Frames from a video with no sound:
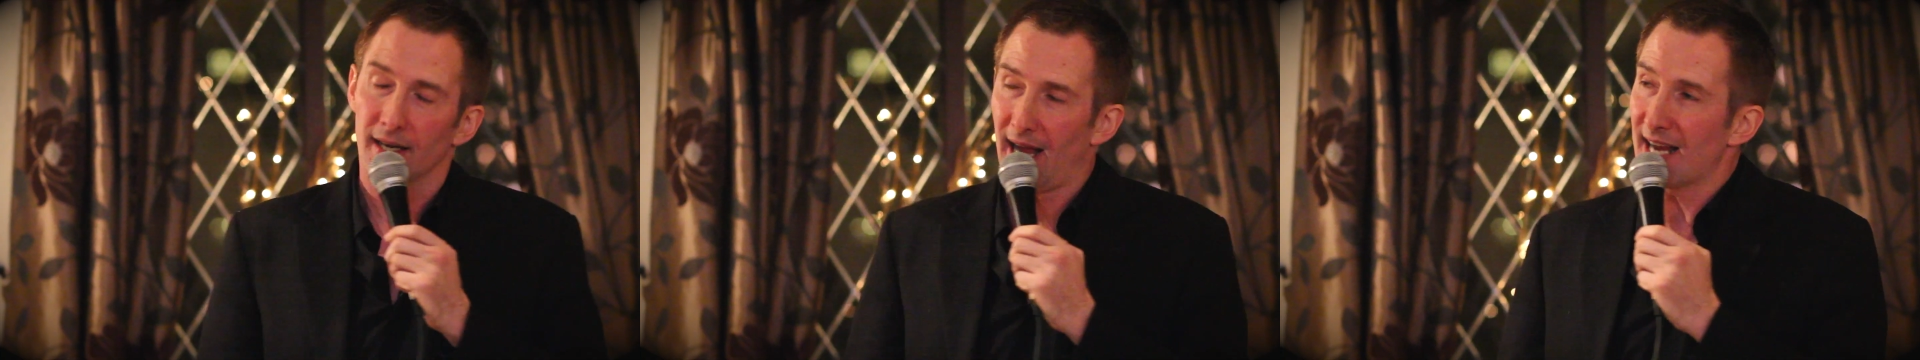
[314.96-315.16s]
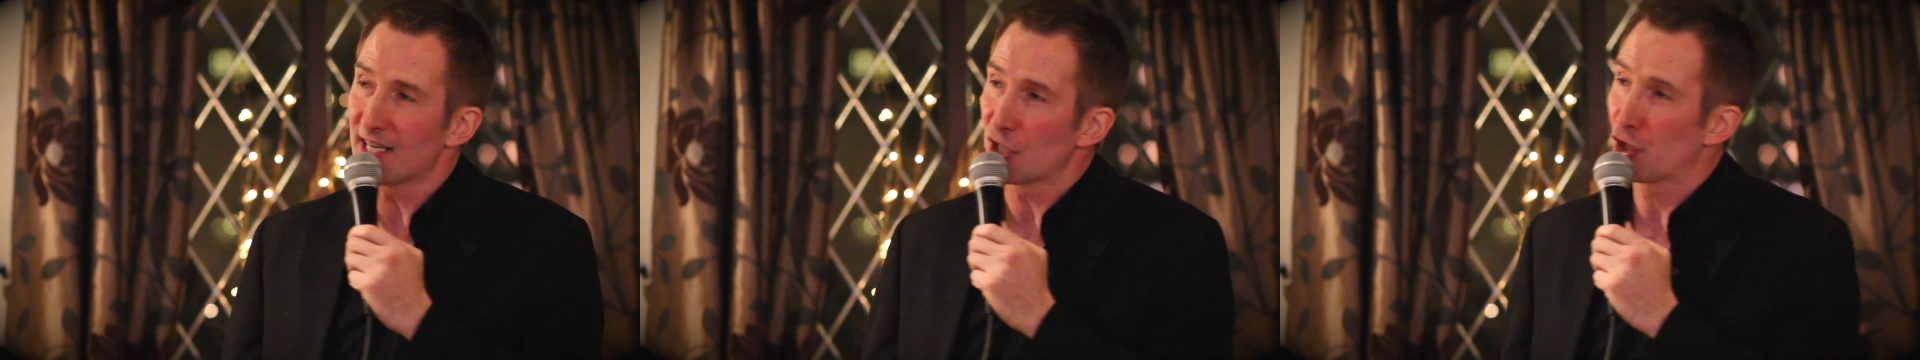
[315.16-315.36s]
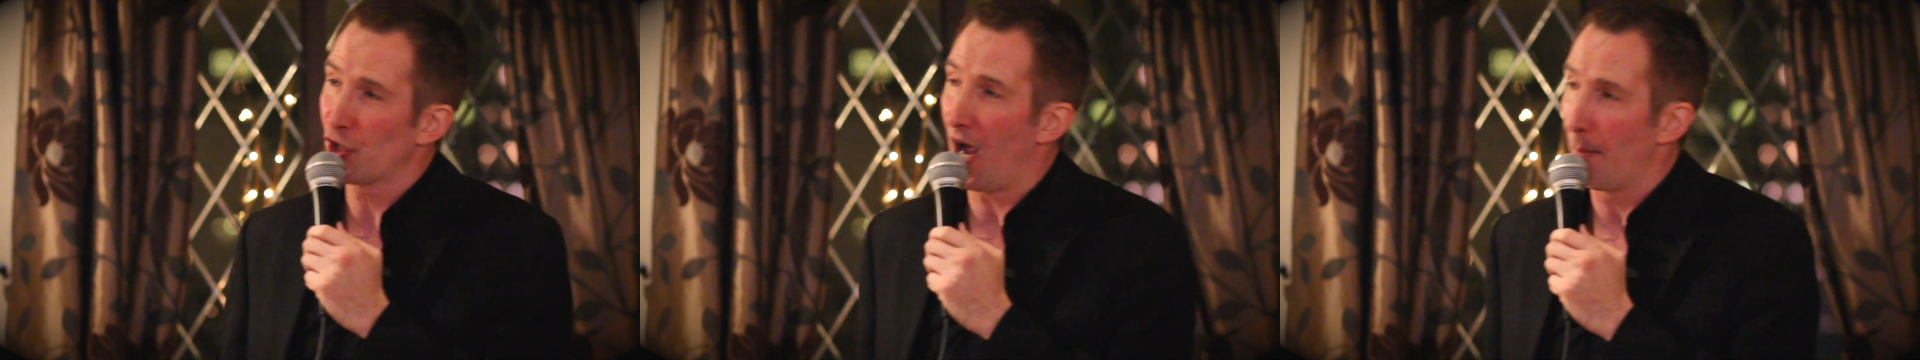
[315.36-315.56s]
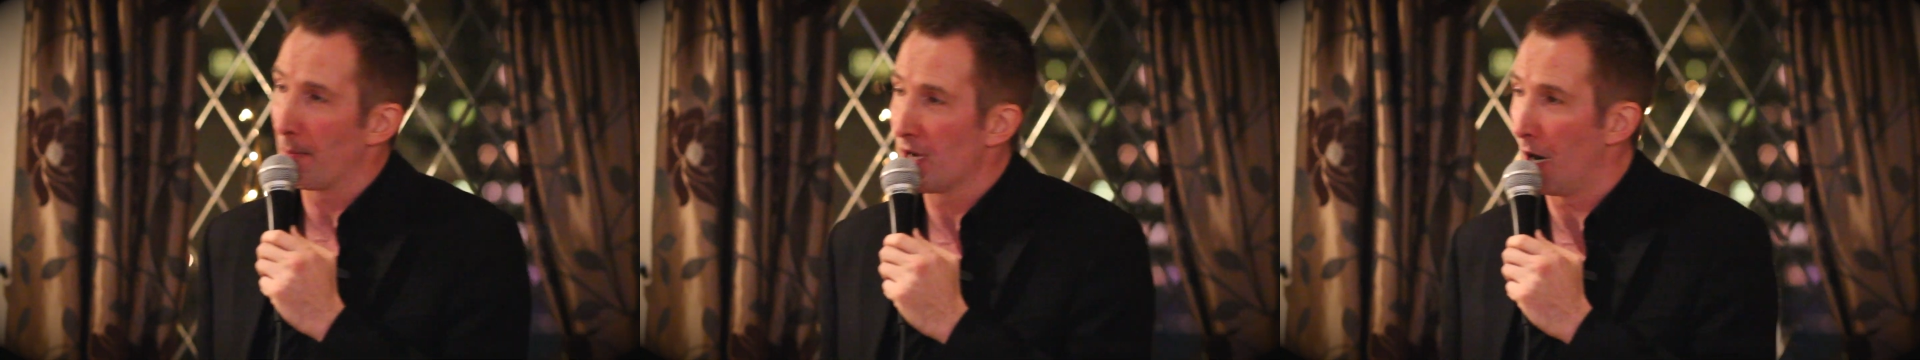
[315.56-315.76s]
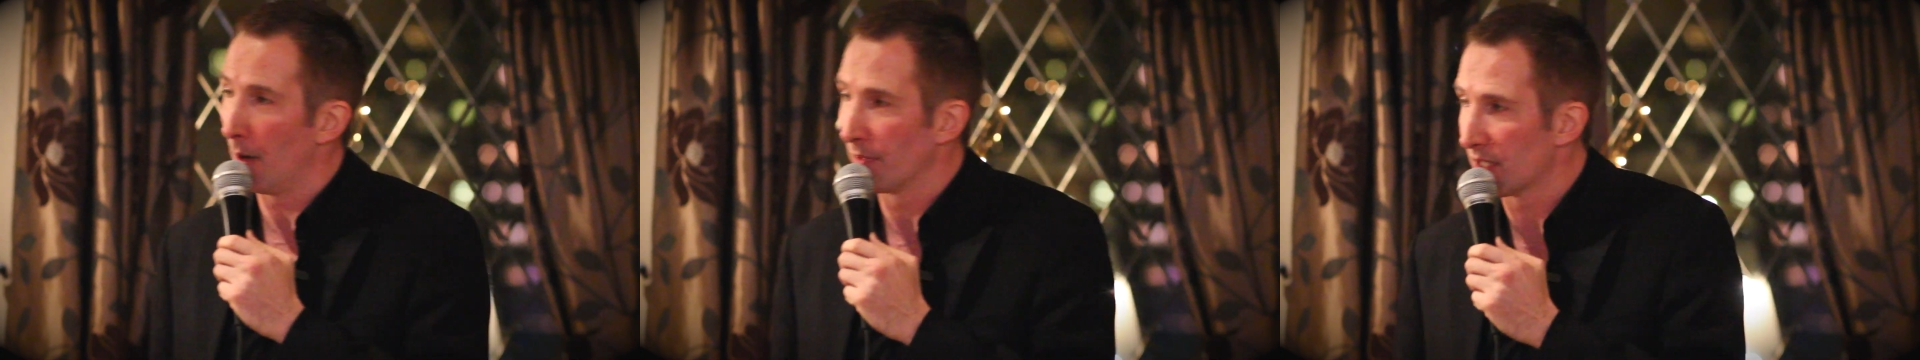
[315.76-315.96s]
Guys would chat
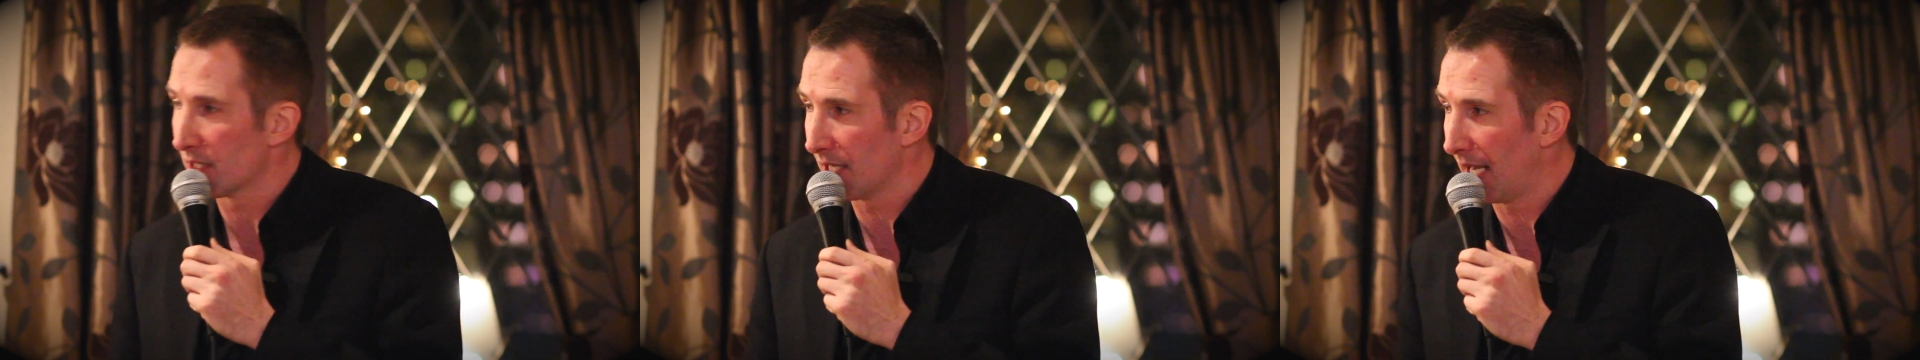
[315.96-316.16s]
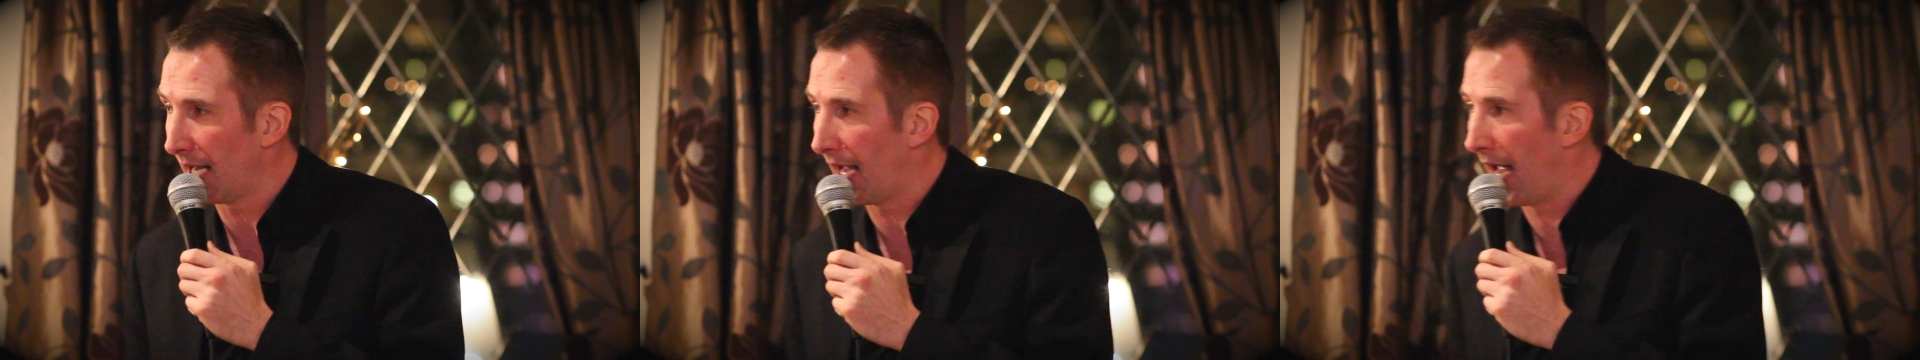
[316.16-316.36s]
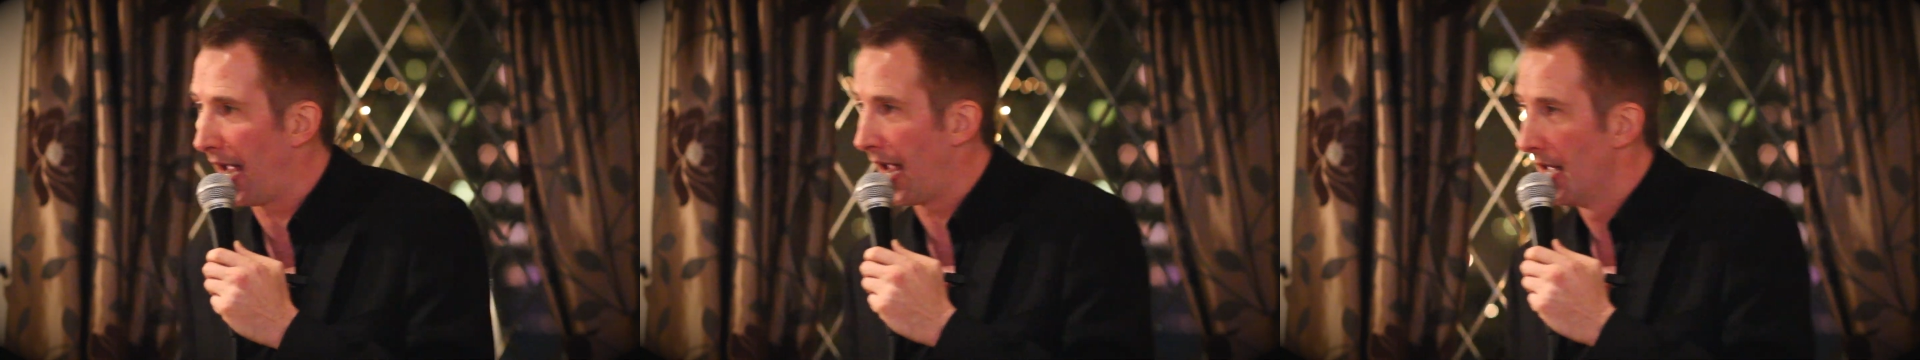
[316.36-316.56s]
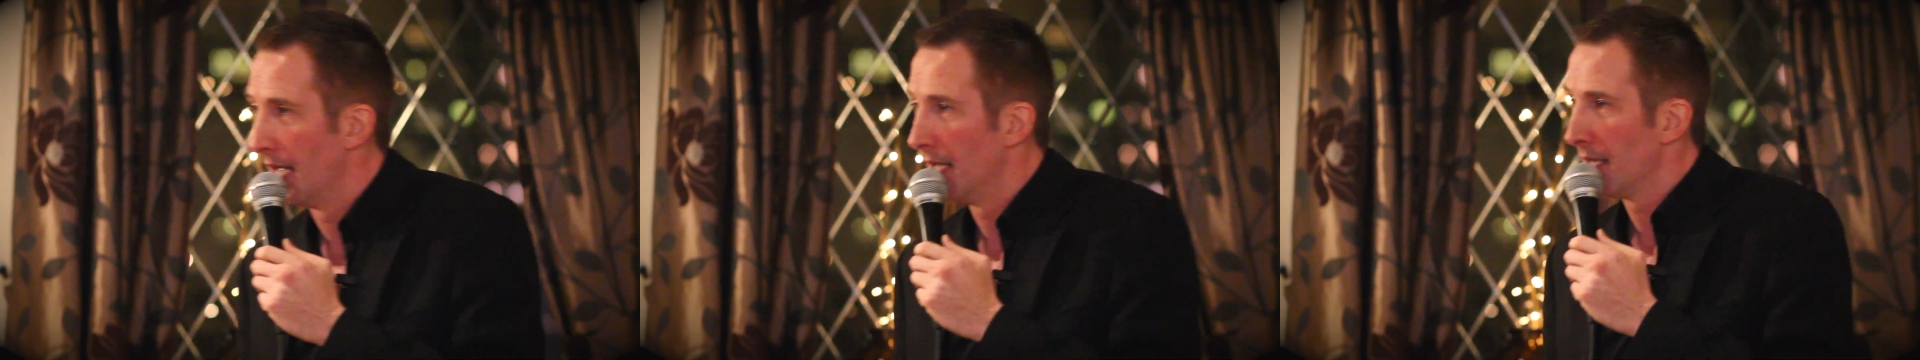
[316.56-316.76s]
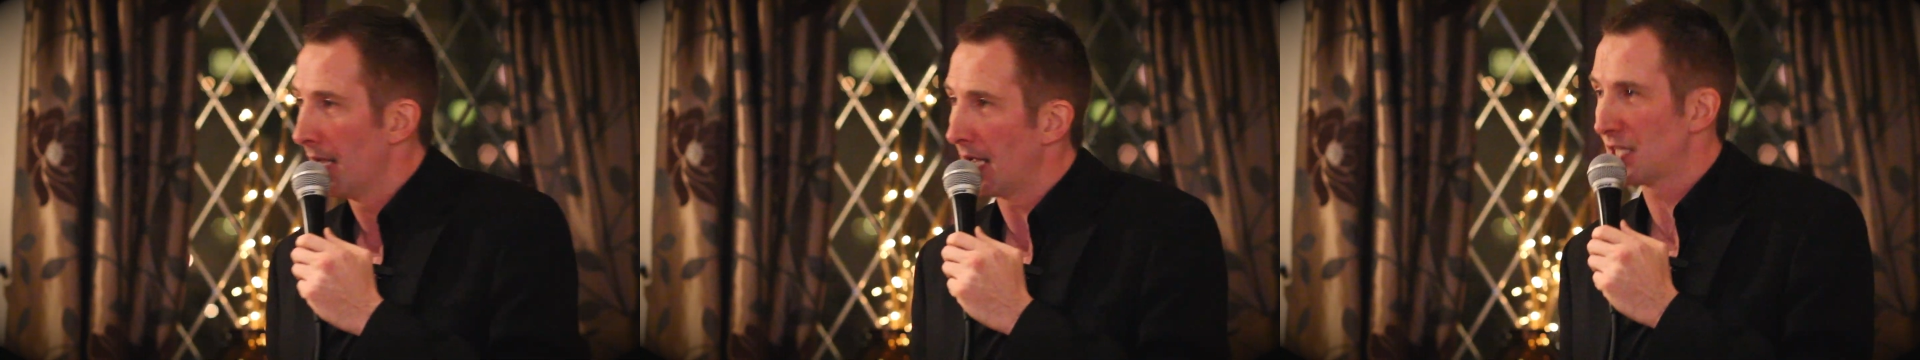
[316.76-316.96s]
me up and they'd say,
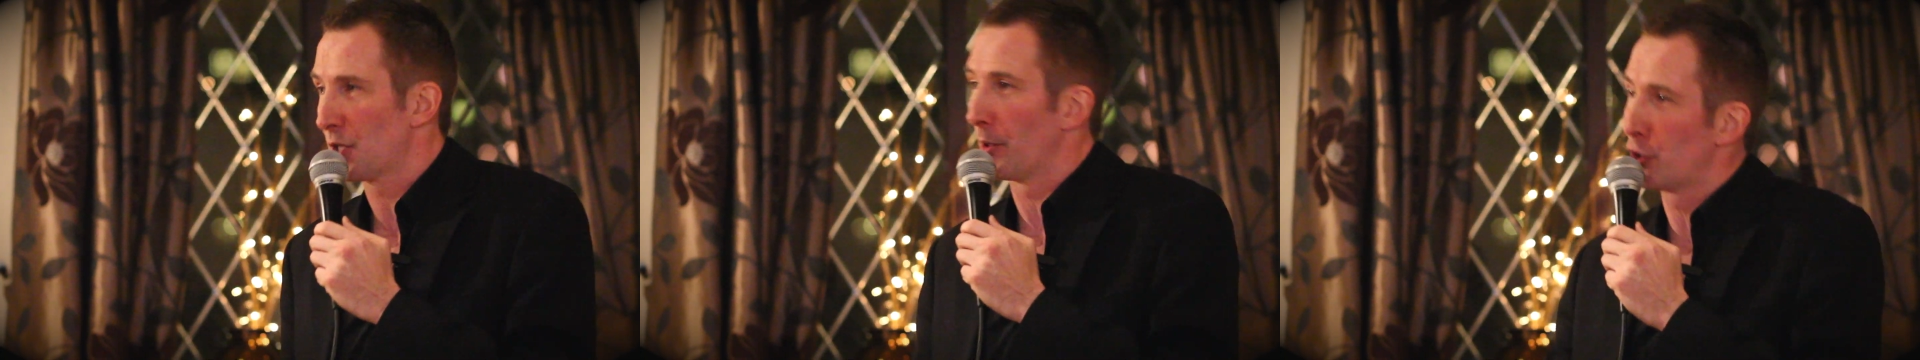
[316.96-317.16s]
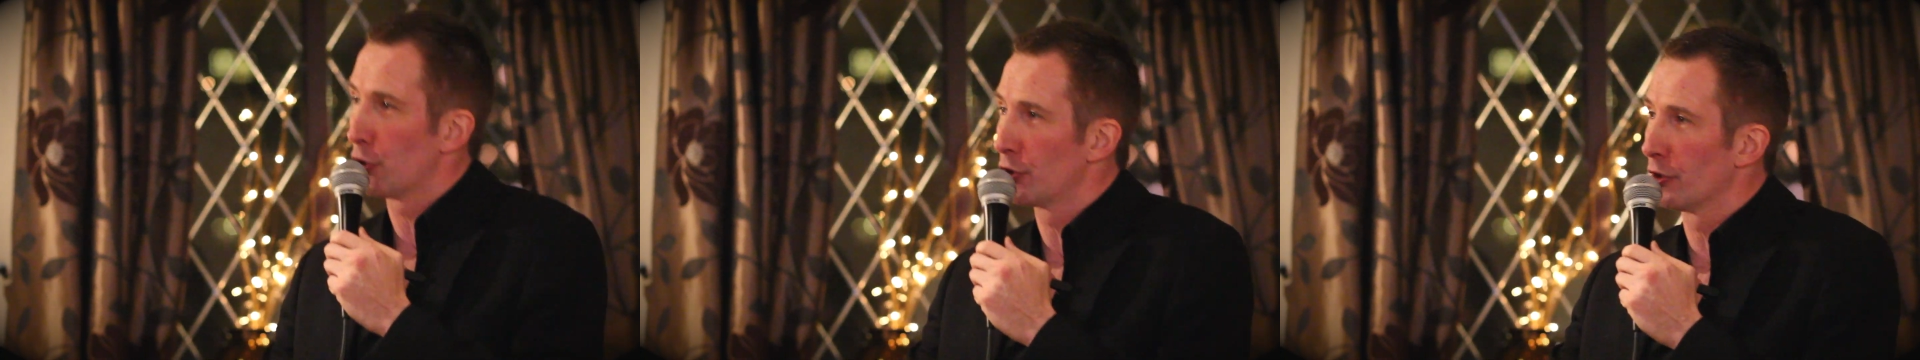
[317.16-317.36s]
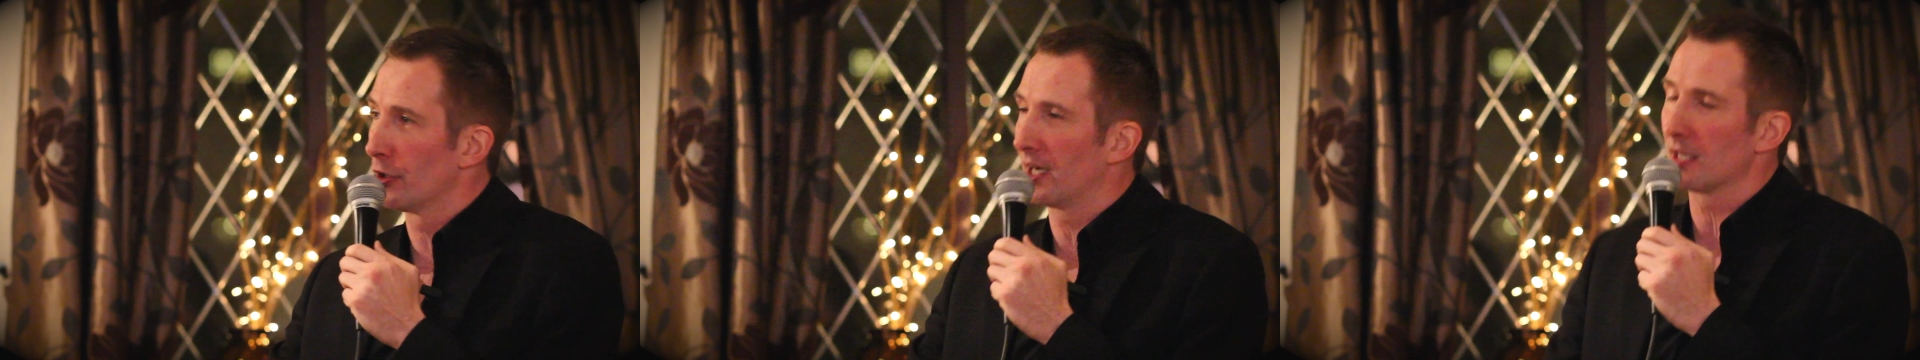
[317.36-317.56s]
that's what you do,